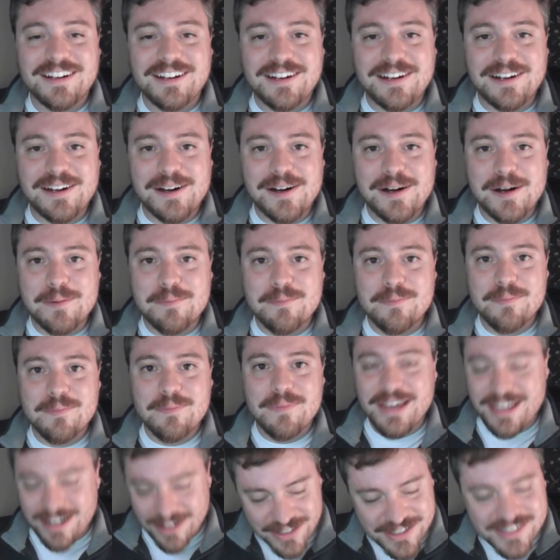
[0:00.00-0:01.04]
And
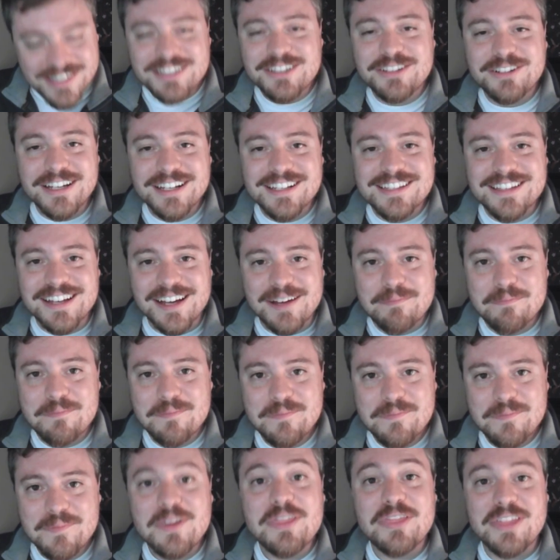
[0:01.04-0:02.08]
I'll see you next time.
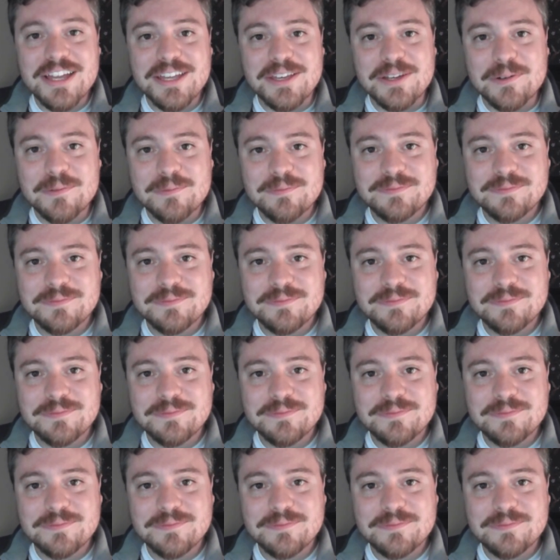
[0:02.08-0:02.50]
Thank you.